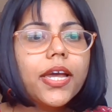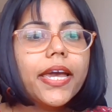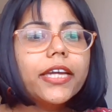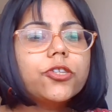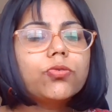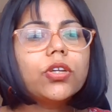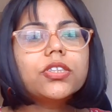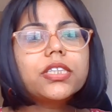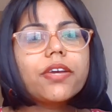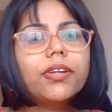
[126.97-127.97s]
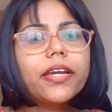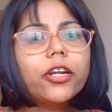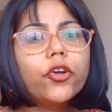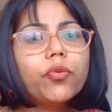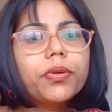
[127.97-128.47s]
In 2007, like
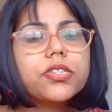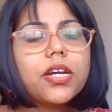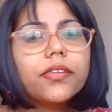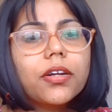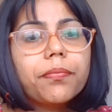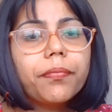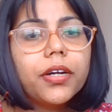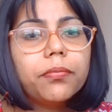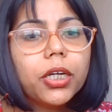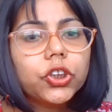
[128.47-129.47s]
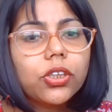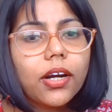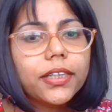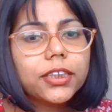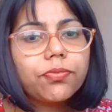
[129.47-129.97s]
numerous other uh, martial
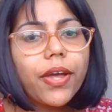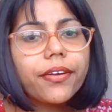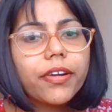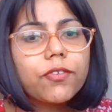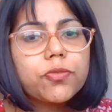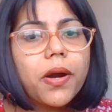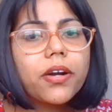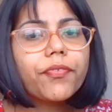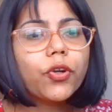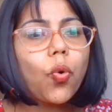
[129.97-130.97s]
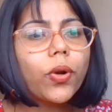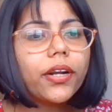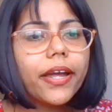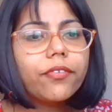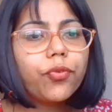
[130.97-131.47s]
artists, Flanery was part of an
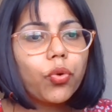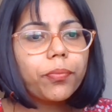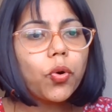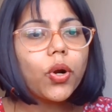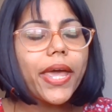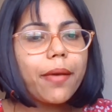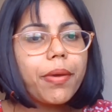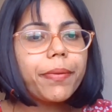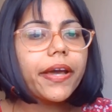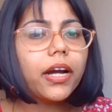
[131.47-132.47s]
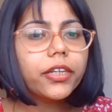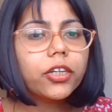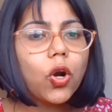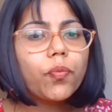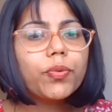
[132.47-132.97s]
online forum called MMA
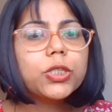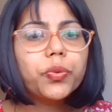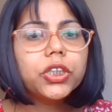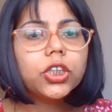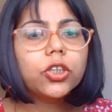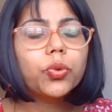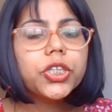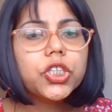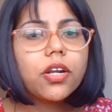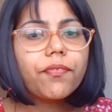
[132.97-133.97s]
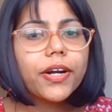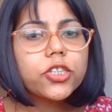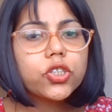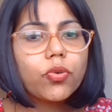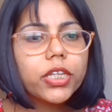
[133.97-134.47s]
Underground, which featured original fight
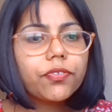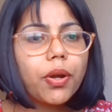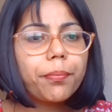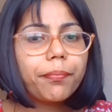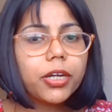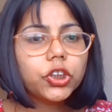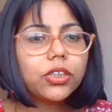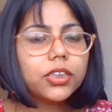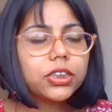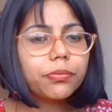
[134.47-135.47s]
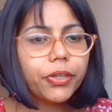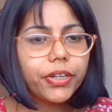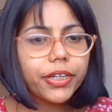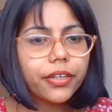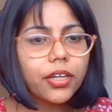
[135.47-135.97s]
stories from martial arts
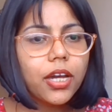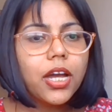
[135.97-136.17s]
community.